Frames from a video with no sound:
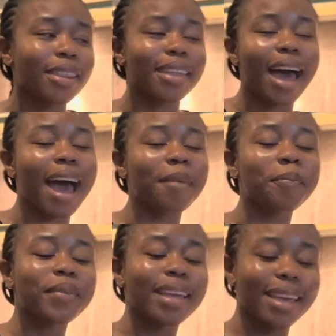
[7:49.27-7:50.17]
that
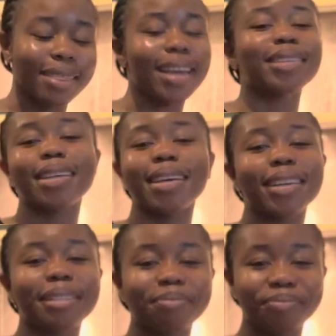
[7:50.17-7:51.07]
it tastes good